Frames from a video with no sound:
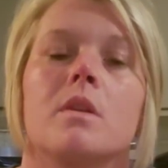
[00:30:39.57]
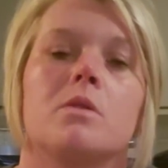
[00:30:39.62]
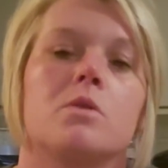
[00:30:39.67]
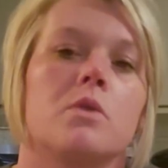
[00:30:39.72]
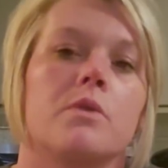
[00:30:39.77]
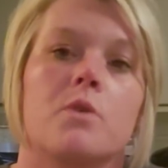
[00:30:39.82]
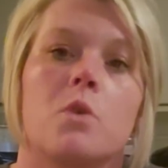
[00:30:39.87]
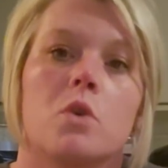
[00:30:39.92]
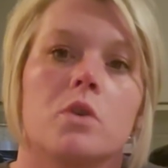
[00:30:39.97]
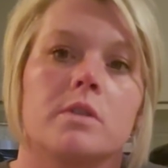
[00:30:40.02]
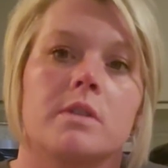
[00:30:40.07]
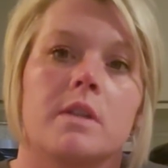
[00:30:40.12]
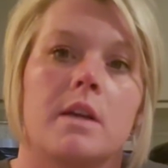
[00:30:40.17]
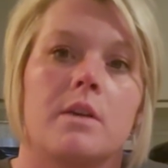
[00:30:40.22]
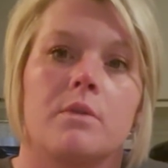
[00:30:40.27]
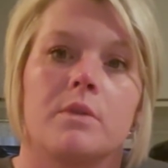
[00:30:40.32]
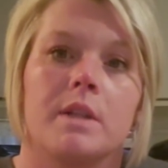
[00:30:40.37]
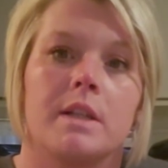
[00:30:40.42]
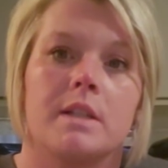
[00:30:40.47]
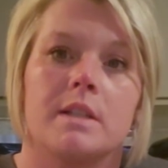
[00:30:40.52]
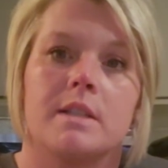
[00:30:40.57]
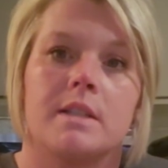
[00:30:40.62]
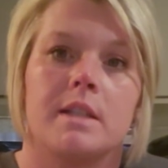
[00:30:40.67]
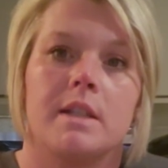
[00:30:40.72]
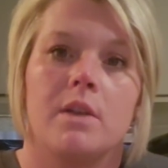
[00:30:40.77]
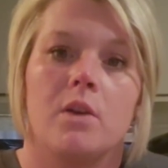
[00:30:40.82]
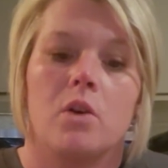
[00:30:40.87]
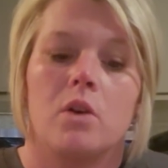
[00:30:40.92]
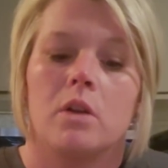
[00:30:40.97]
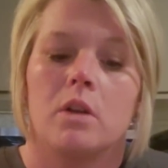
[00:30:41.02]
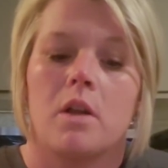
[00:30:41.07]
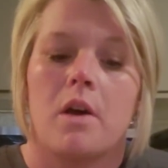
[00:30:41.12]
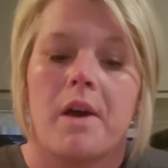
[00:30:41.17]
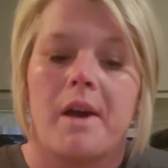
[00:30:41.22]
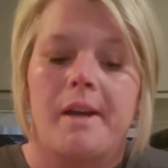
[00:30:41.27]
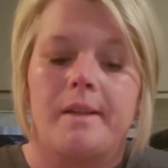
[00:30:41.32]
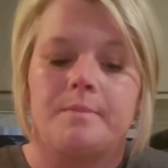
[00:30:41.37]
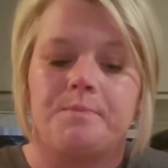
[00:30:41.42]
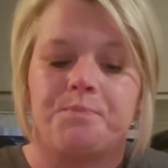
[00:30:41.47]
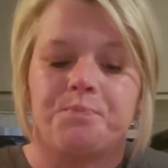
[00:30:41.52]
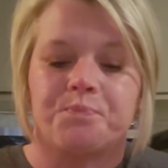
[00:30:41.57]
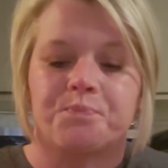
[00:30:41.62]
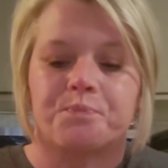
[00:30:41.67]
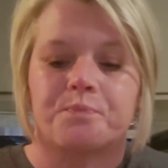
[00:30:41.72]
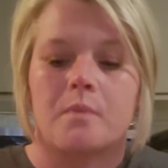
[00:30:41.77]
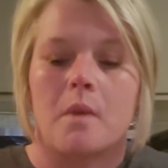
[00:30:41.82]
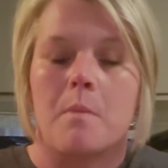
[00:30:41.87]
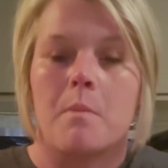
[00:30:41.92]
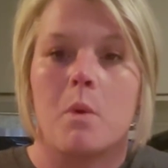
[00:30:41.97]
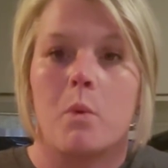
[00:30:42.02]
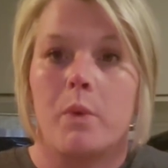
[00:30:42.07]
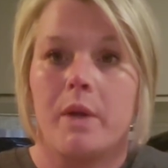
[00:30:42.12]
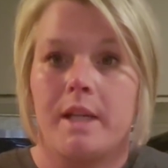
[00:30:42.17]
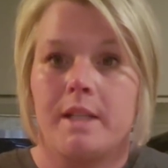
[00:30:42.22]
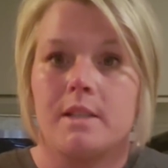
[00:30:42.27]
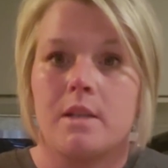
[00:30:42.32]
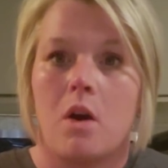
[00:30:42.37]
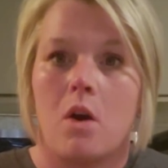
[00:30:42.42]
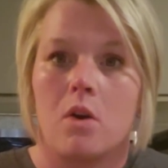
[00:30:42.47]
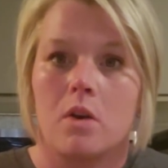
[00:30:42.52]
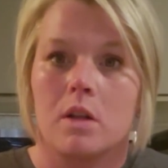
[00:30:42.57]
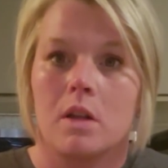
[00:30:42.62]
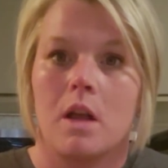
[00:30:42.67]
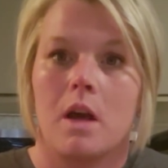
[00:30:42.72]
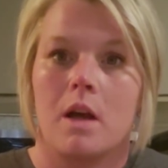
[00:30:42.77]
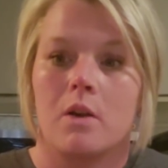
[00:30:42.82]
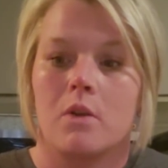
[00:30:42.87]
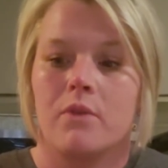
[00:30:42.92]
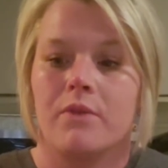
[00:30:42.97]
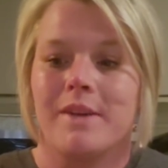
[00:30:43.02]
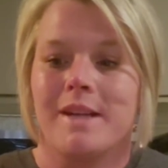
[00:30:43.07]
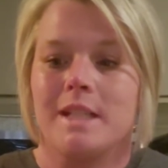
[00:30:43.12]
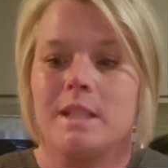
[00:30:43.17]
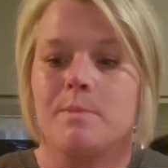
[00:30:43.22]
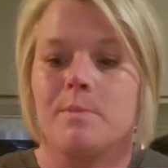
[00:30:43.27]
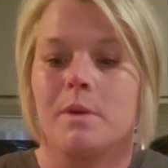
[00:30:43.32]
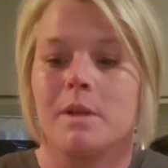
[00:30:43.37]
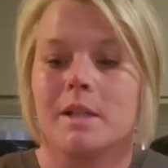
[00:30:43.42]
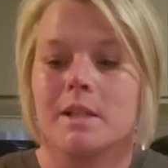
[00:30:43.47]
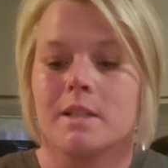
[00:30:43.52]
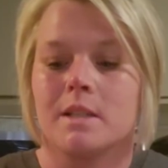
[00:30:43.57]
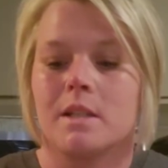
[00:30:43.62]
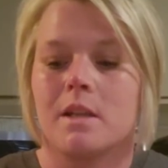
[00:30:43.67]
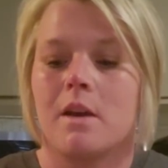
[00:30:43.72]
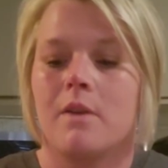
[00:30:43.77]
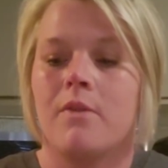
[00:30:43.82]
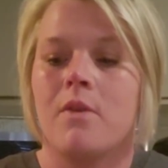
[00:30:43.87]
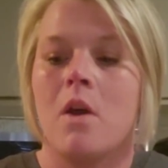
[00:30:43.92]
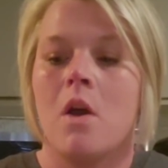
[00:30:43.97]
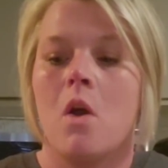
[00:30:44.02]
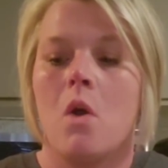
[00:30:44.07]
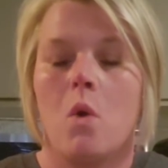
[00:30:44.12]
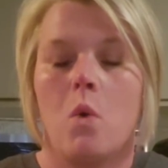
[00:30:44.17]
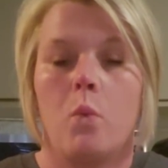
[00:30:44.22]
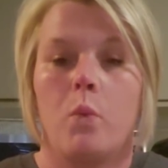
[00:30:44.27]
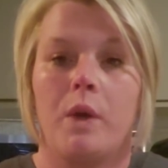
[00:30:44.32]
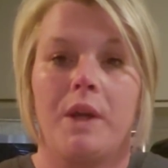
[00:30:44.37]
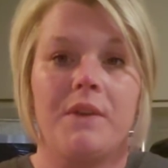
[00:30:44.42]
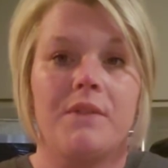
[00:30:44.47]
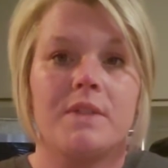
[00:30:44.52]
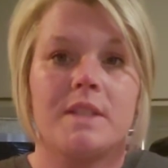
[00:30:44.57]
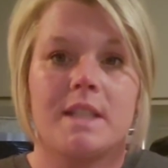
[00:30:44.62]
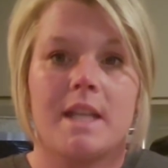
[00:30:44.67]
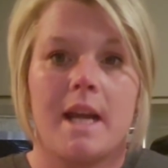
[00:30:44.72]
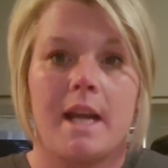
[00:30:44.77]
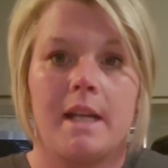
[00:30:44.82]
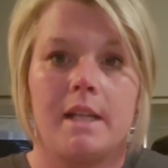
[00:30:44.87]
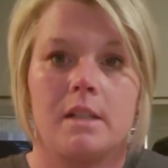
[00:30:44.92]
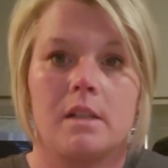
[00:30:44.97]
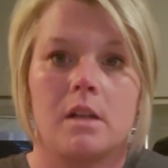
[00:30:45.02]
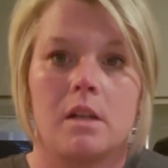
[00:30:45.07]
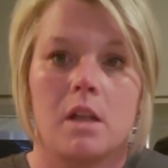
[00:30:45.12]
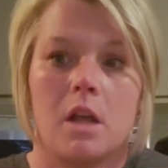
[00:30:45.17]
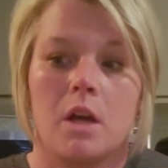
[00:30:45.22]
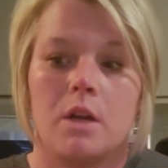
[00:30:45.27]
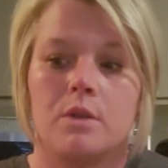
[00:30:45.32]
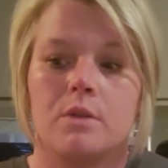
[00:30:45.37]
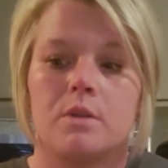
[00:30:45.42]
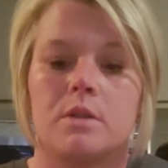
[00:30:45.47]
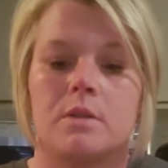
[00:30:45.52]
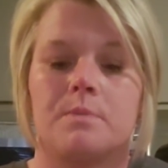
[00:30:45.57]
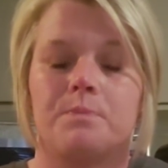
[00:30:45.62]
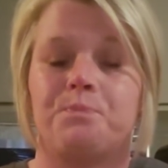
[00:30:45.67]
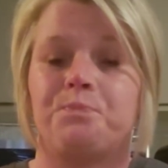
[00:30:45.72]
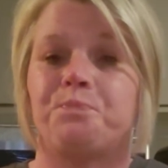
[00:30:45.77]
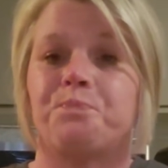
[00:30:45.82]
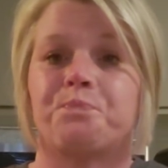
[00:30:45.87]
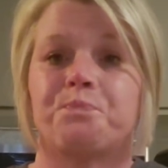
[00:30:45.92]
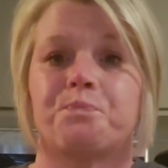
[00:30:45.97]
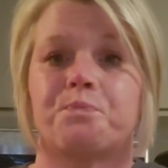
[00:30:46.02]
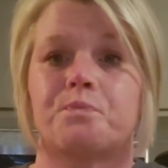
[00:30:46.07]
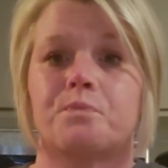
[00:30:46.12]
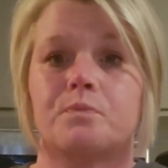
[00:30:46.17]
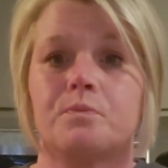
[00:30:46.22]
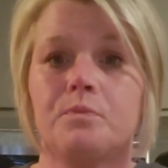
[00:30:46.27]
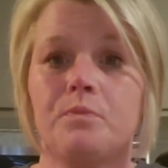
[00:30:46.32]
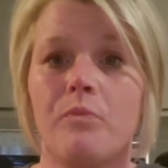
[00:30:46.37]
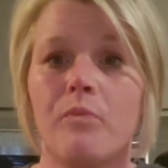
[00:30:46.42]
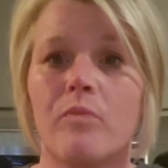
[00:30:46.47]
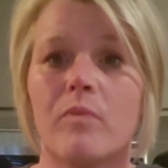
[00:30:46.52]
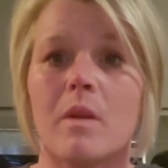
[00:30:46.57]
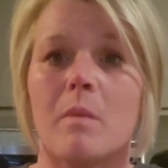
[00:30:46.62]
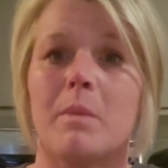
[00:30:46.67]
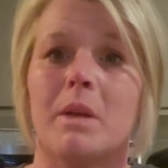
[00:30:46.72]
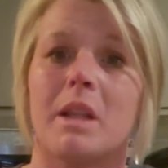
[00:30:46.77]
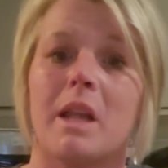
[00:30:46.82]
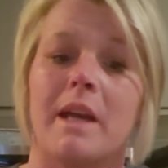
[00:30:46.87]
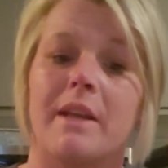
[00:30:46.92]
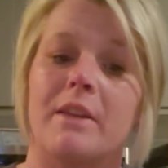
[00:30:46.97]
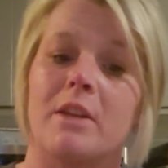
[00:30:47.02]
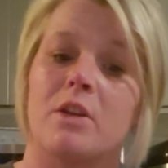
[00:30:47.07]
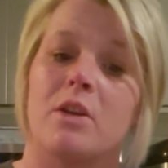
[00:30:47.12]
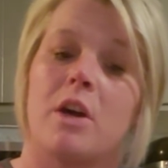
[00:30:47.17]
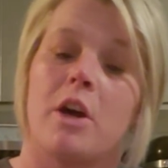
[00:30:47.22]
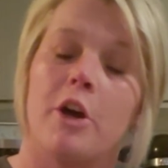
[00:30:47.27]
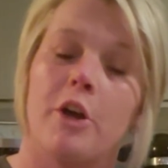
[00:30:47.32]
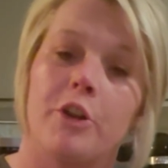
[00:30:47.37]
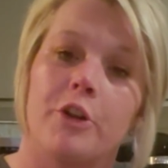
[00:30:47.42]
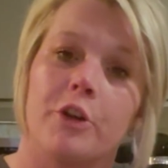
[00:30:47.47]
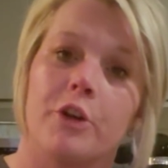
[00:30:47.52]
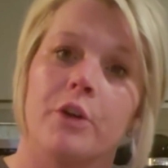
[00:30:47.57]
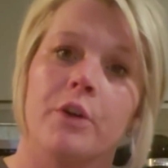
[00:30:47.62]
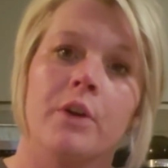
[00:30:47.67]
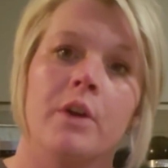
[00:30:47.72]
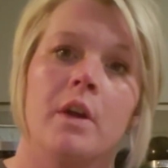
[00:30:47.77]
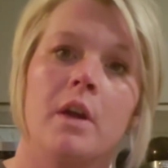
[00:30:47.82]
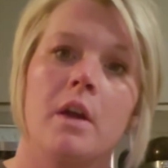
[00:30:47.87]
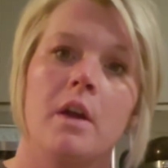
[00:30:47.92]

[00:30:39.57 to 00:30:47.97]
So of course I don't get to see her a lot, but we talk a lot on Facebook and stuff. We've stayed close, but like the other